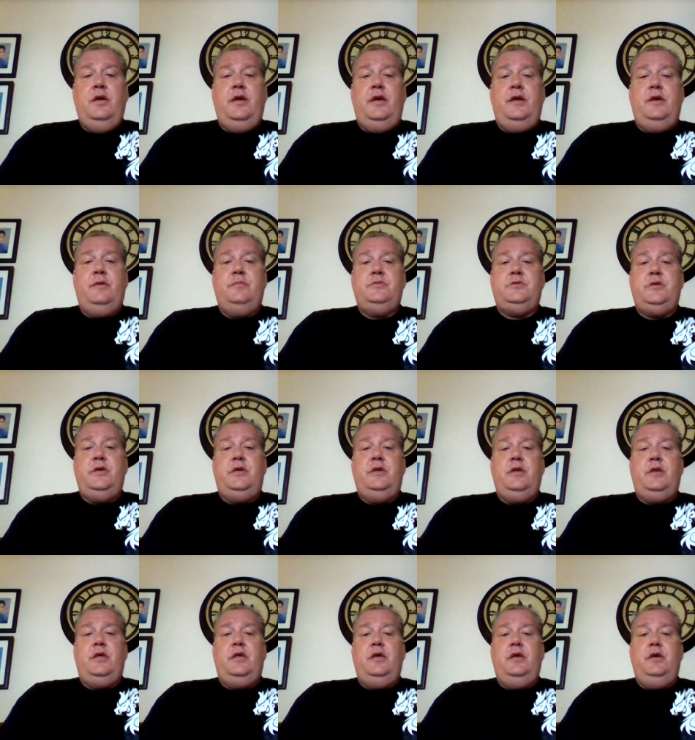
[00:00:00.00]
and I'm saying
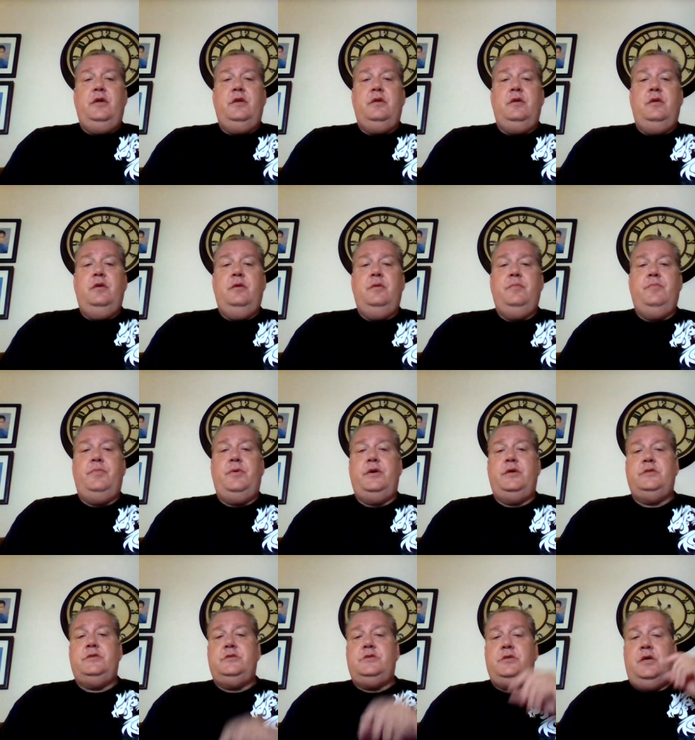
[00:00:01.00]
it again.
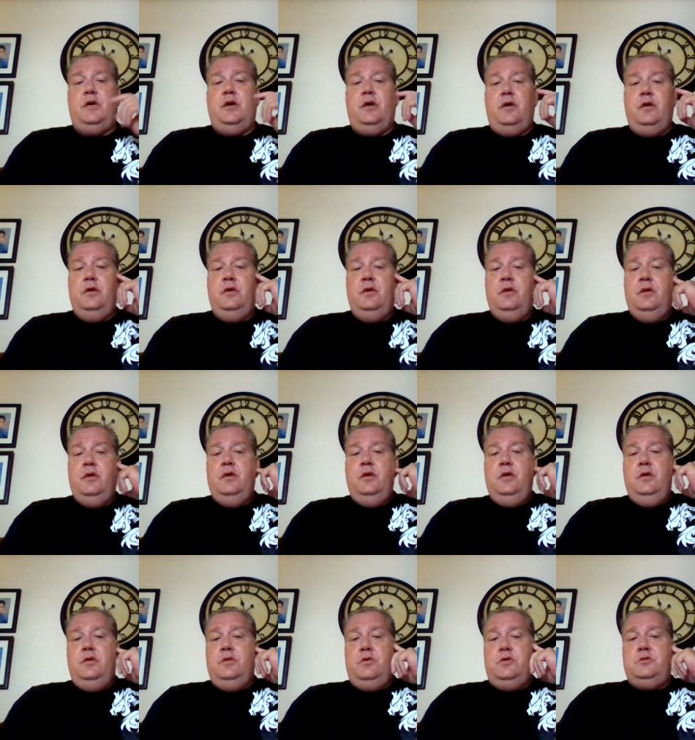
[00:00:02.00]
But uh,
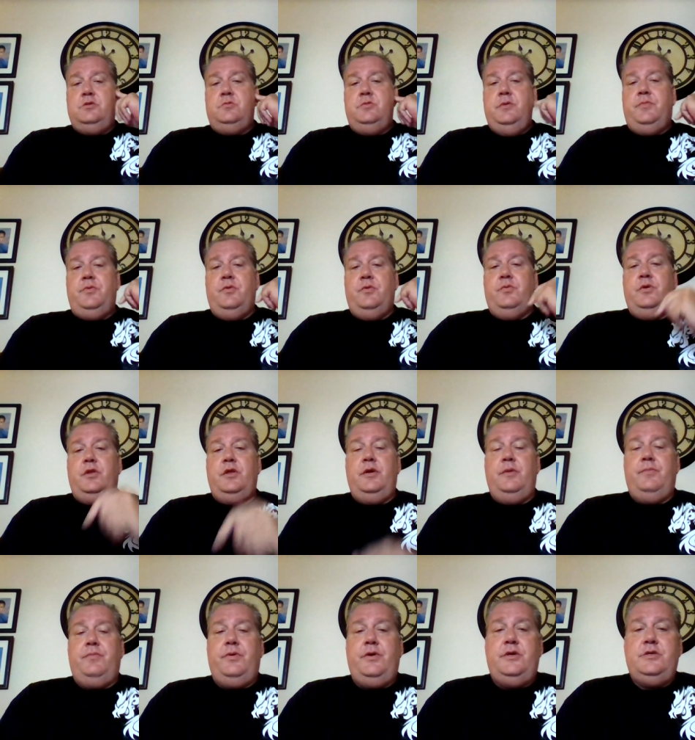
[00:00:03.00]
those people really
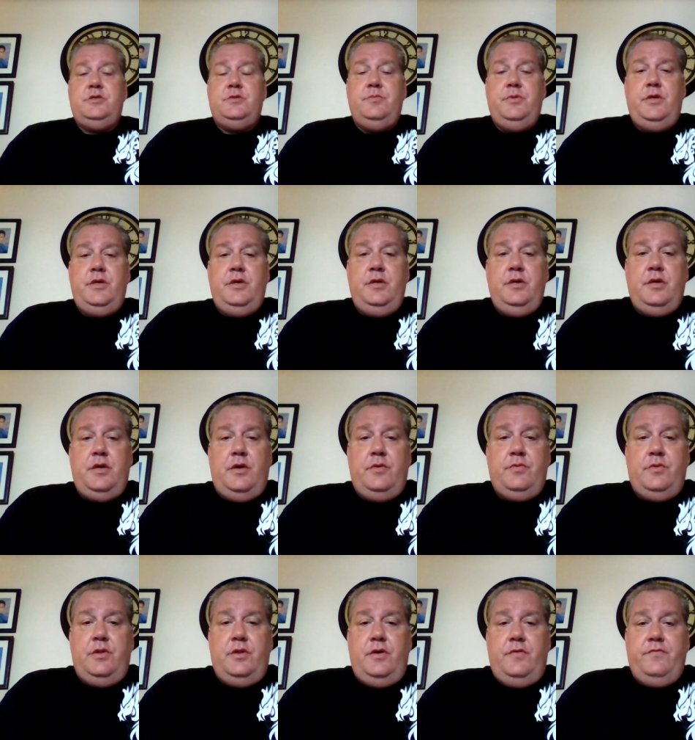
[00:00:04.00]
impress me. I
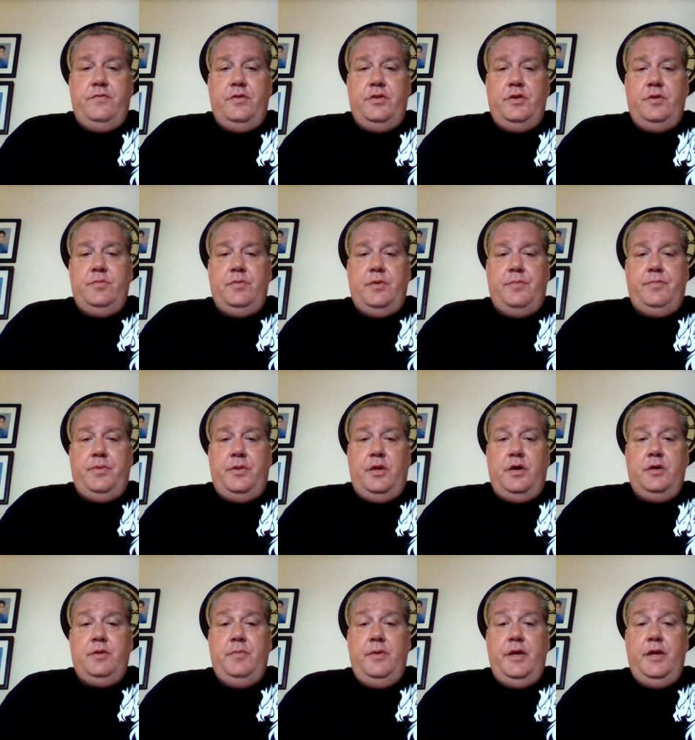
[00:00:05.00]
would love for them to
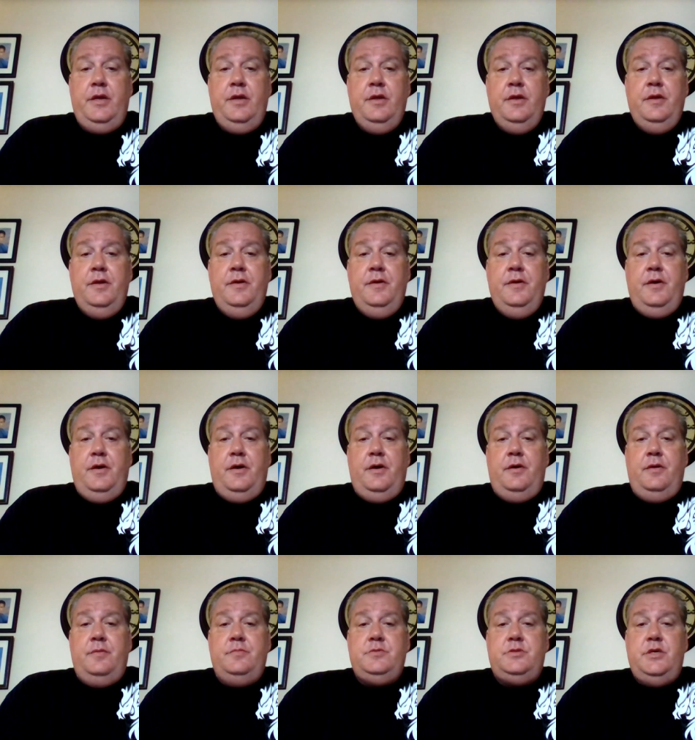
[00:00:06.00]
plug me,
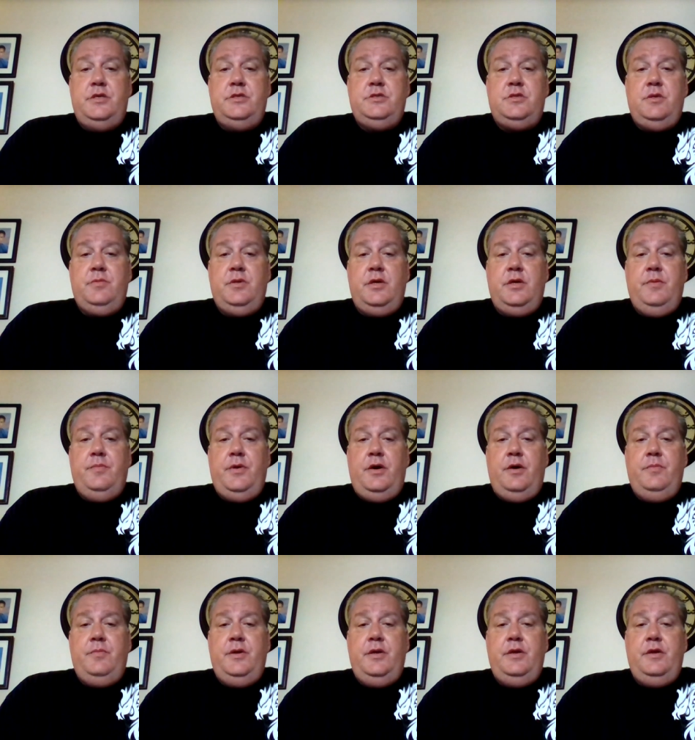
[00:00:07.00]
um, say something
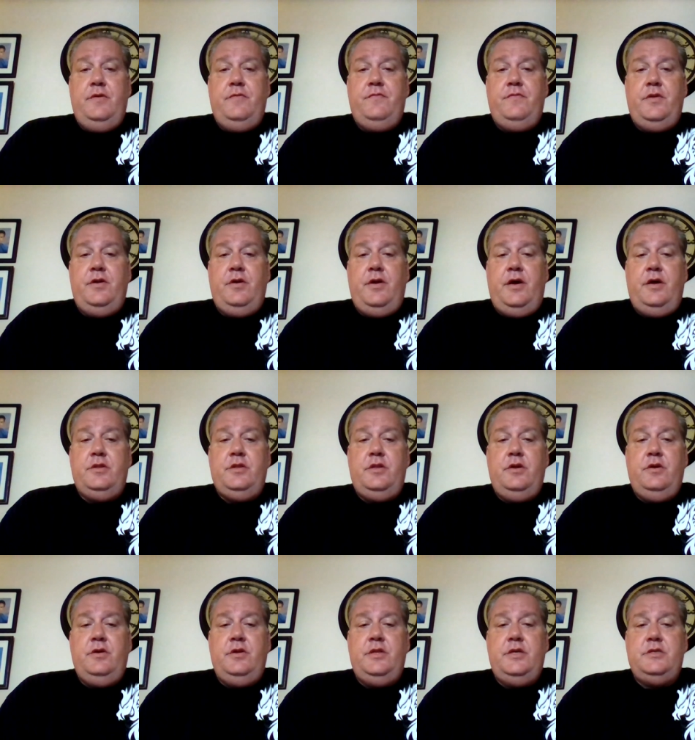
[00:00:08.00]
about me if they're out
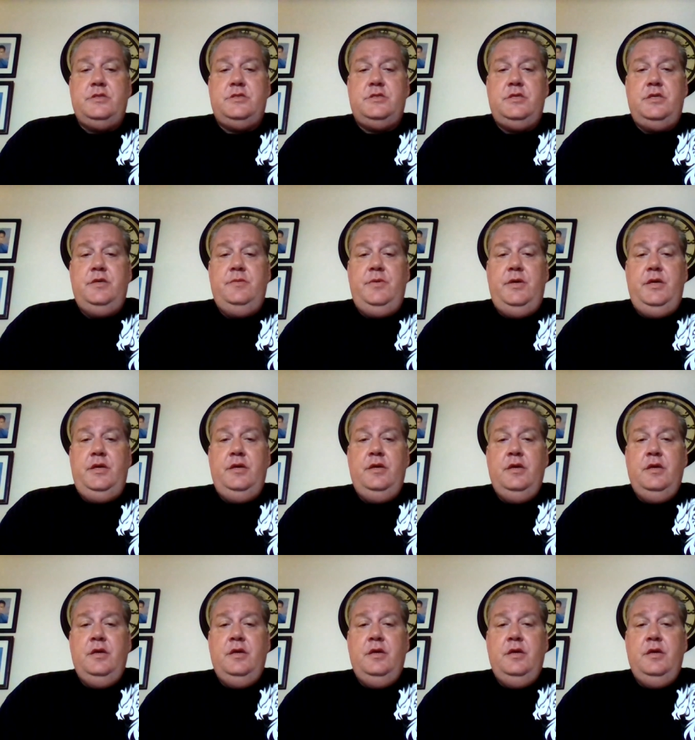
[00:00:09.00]
there and they see me.